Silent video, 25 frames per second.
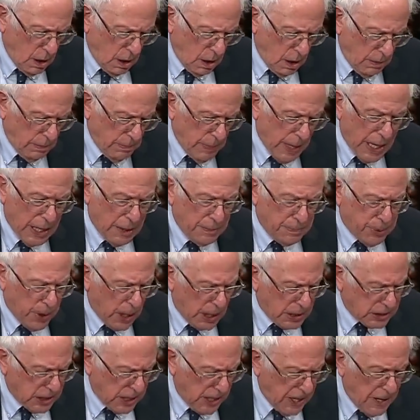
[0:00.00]
Madam
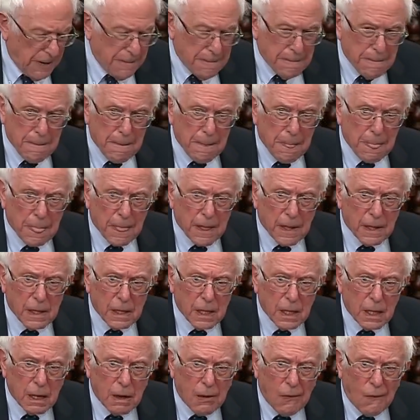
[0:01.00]
President,
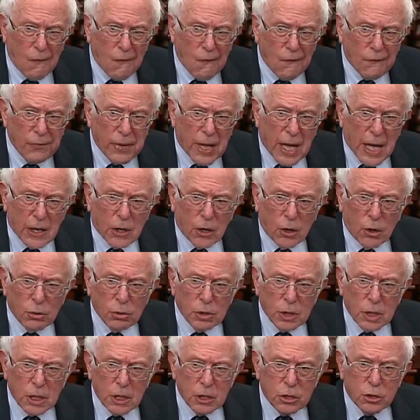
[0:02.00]
not
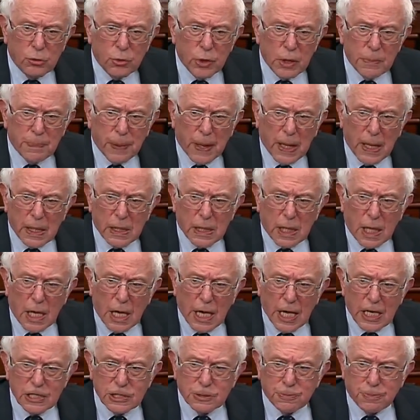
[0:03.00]
only do we pay the
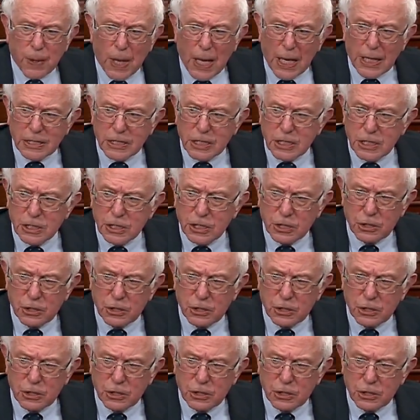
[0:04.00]
highest prices in the